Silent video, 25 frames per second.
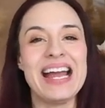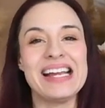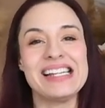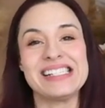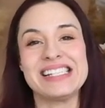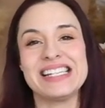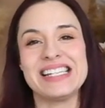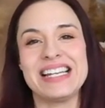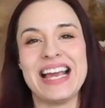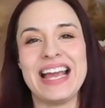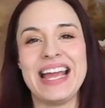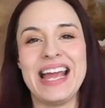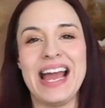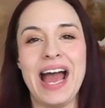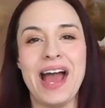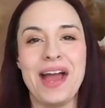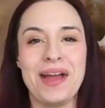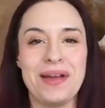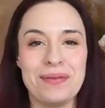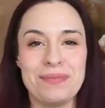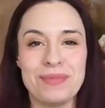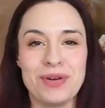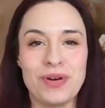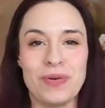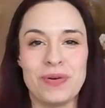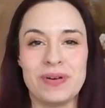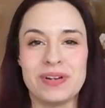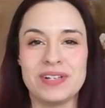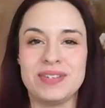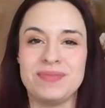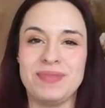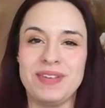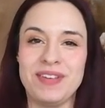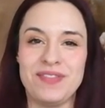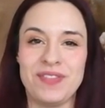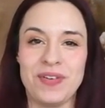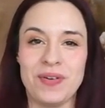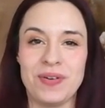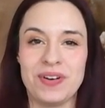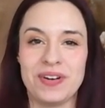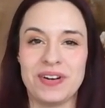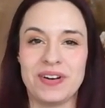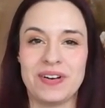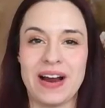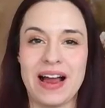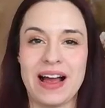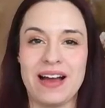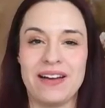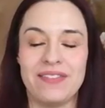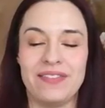today I am going to be
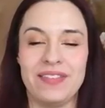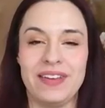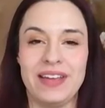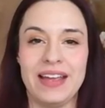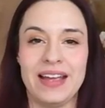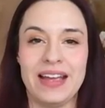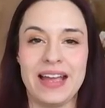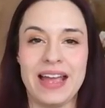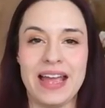photographing